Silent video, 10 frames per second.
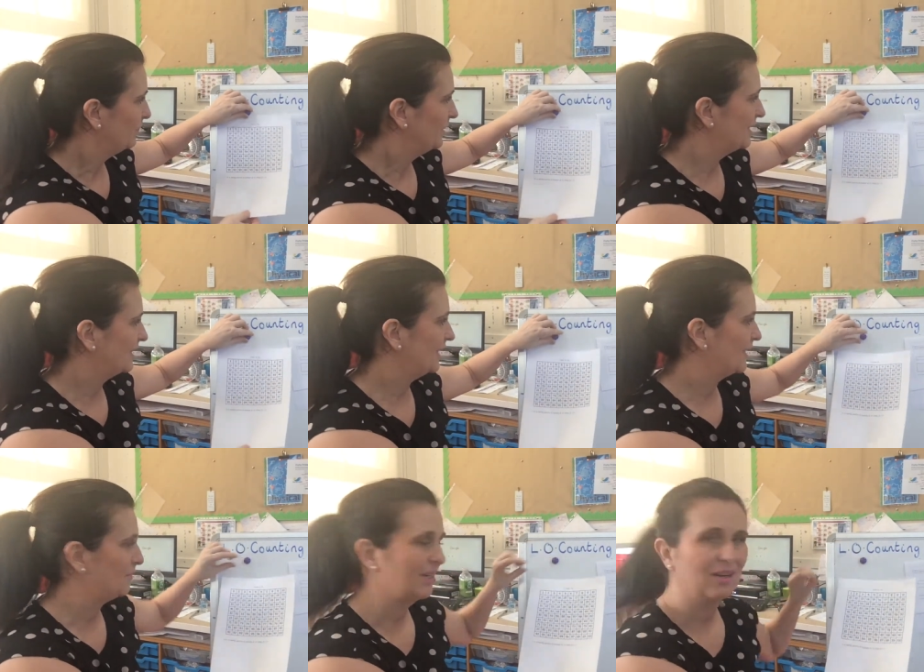this is a
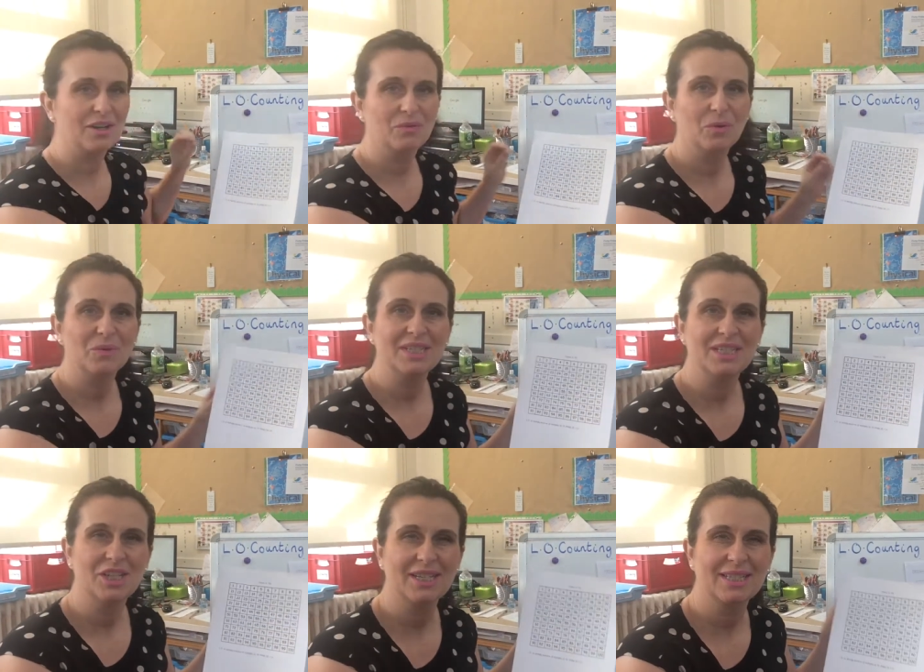little bit like the one we
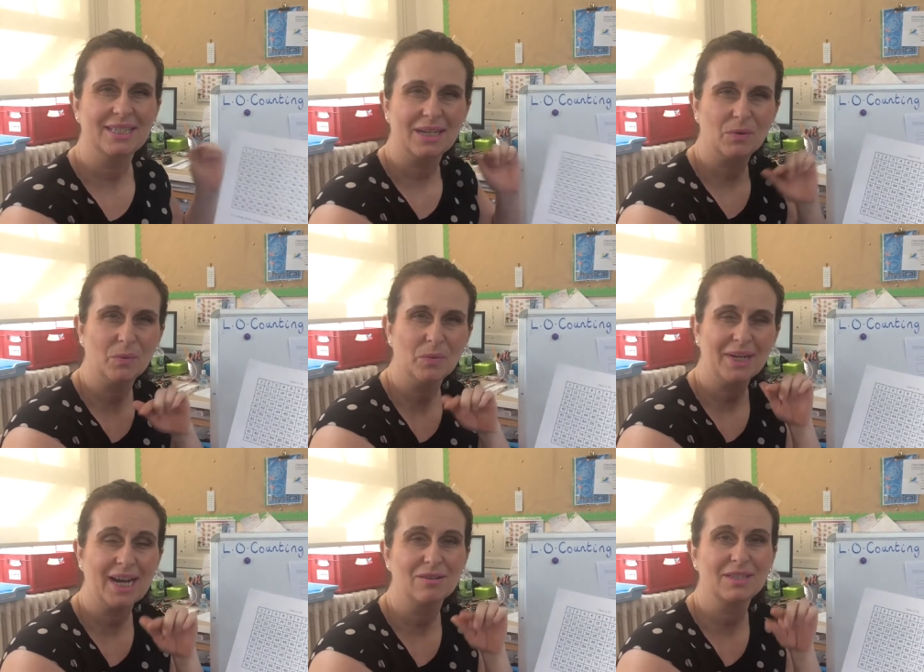did yesterday when we were
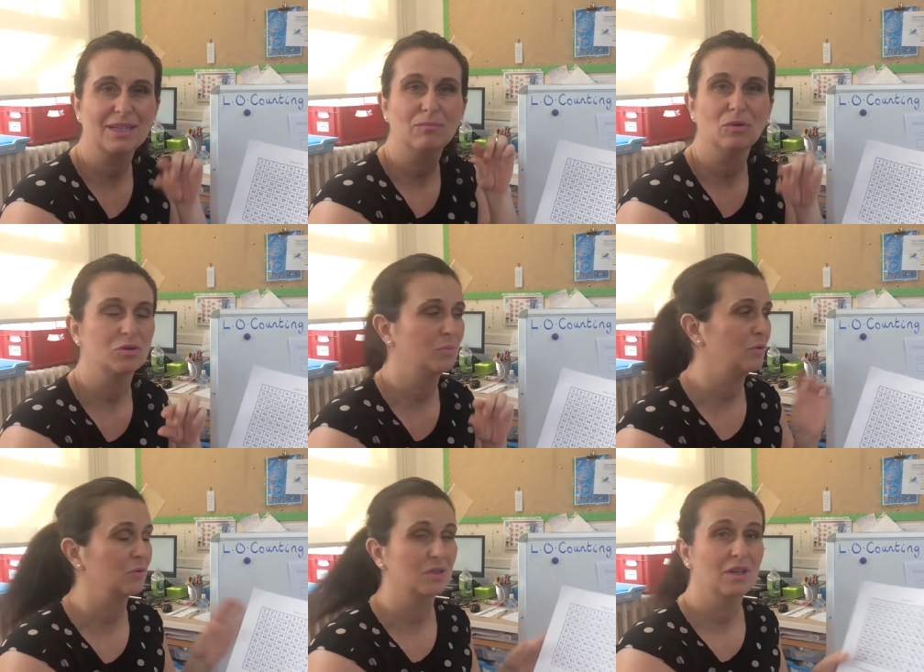counting in
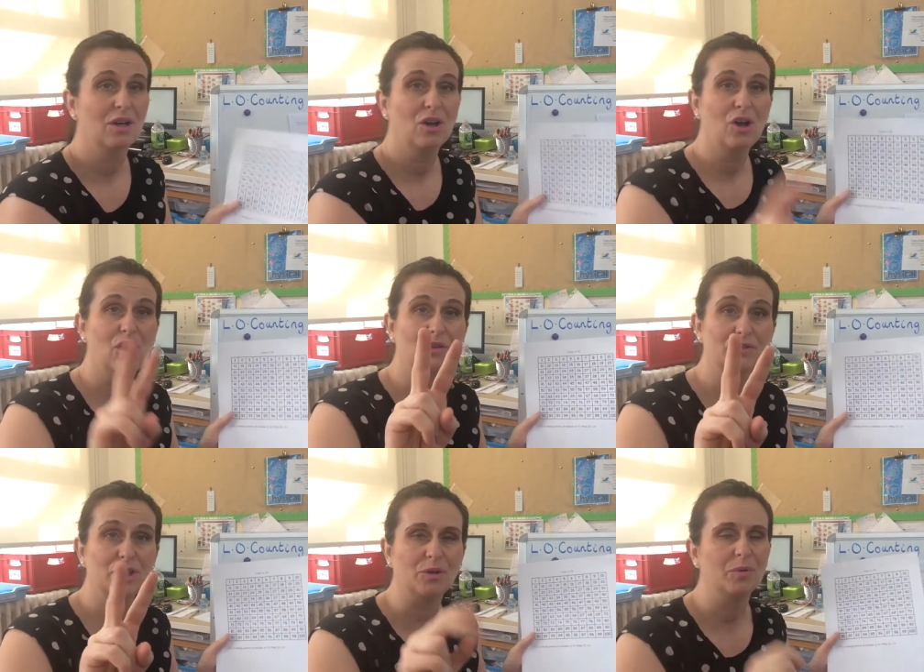multiples of
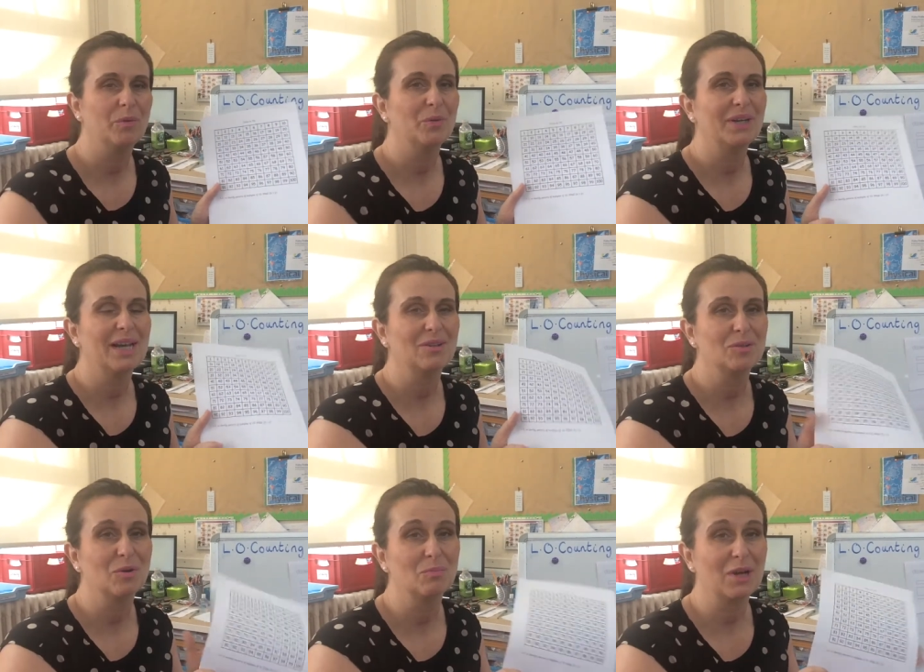2, but we're
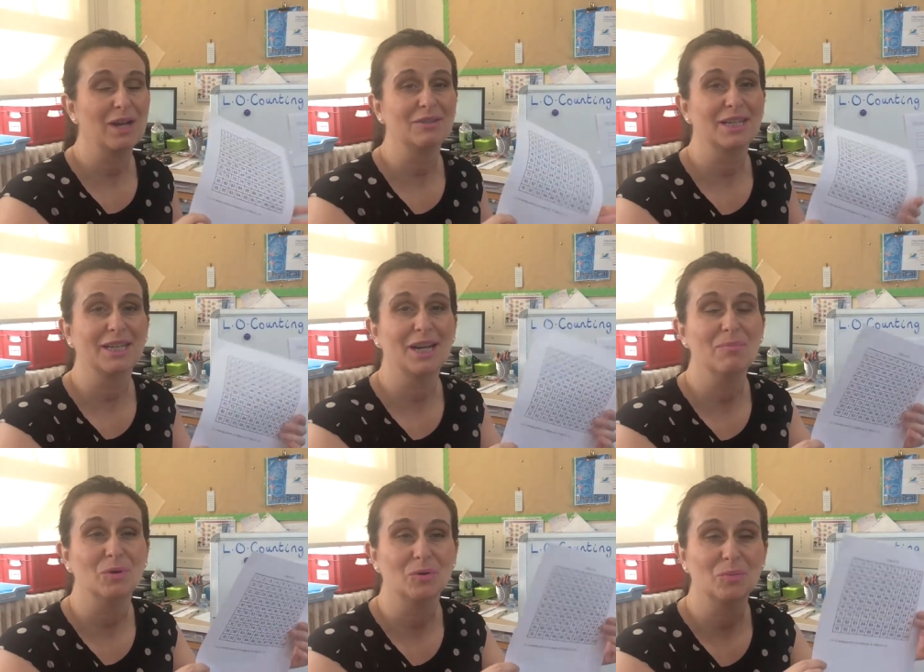counting in
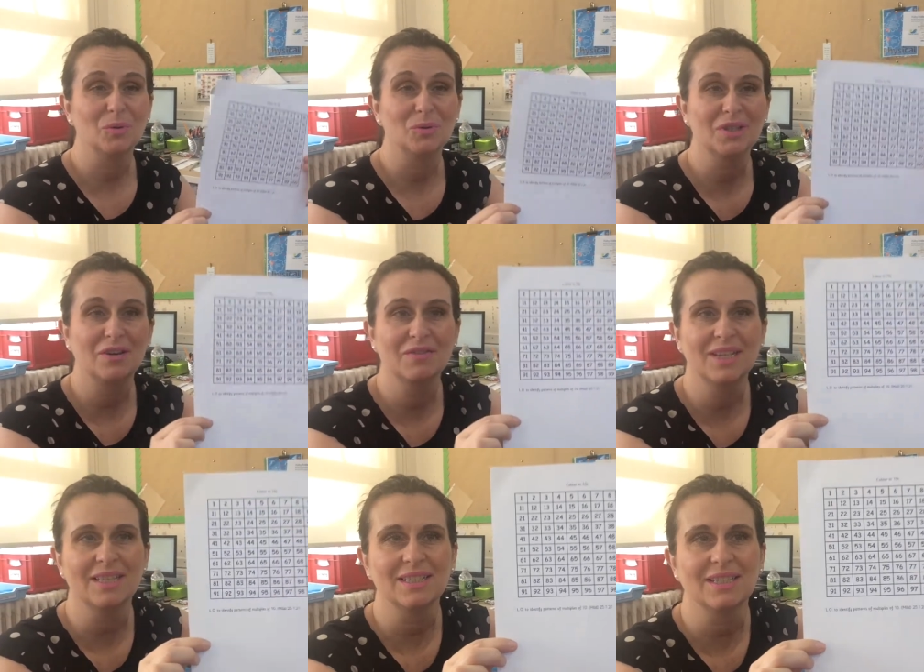multiples of
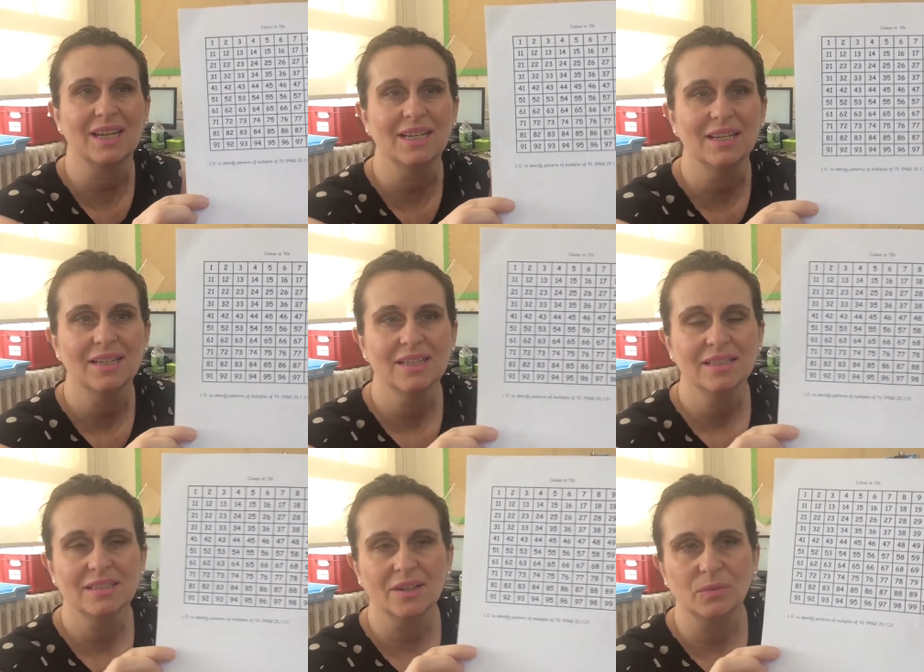10 today.
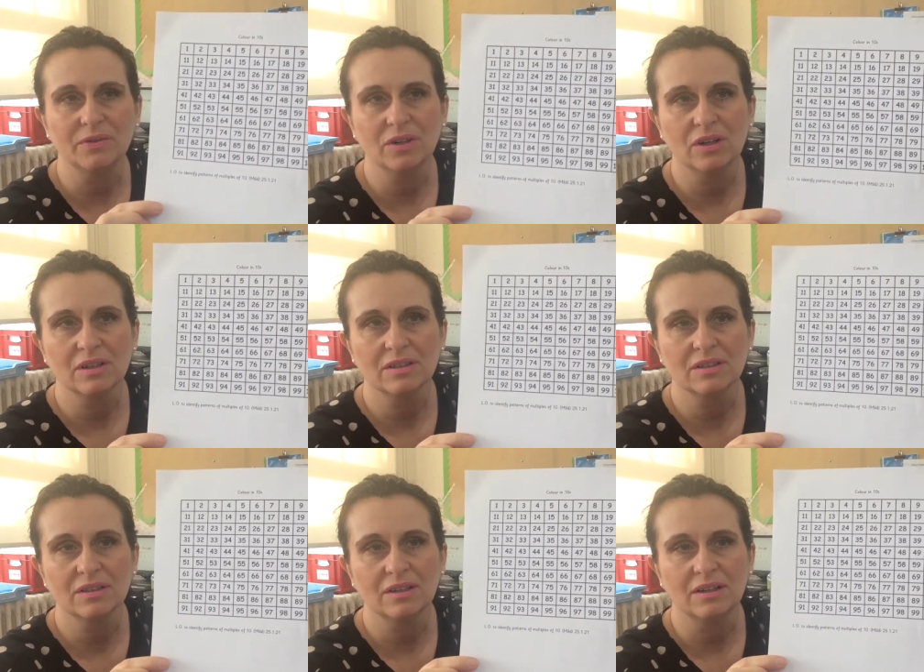So we've got
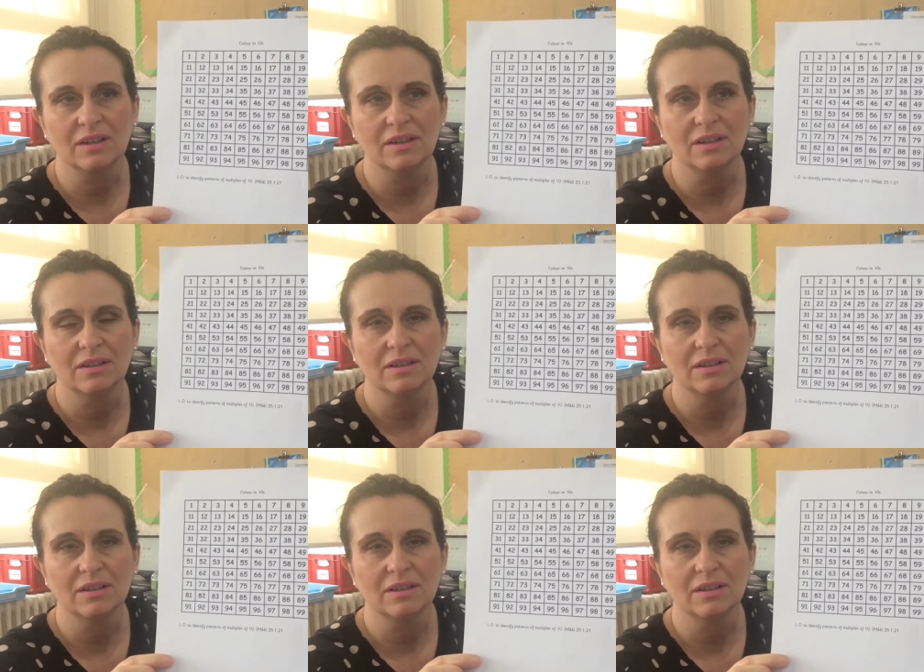our